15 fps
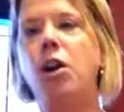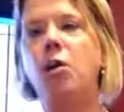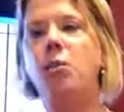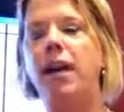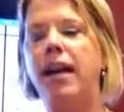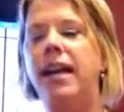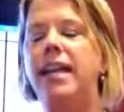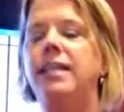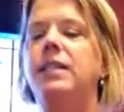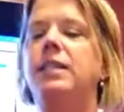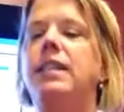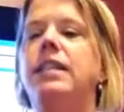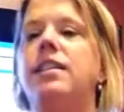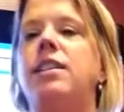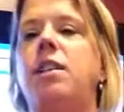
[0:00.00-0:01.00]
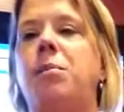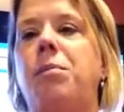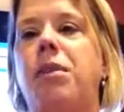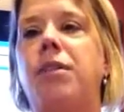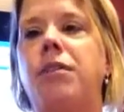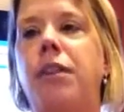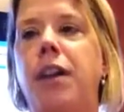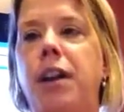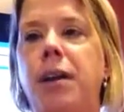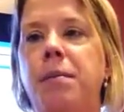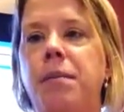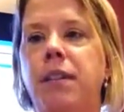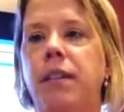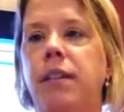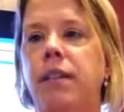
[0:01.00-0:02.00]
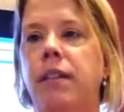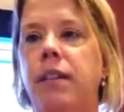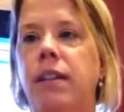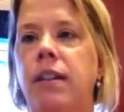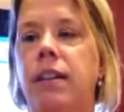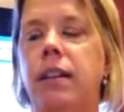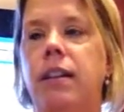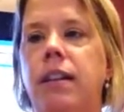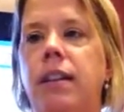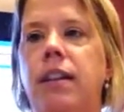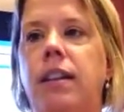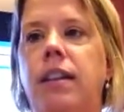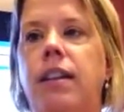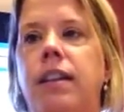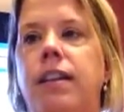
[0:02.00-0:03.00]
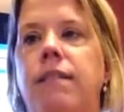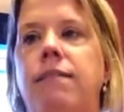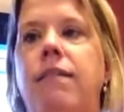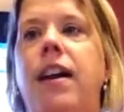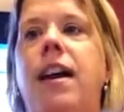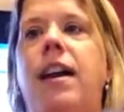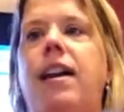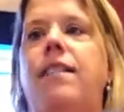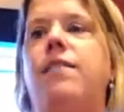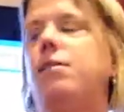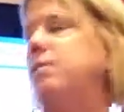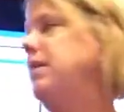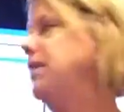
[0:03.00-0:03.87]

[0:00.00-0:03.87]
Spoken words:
away is this number from 5?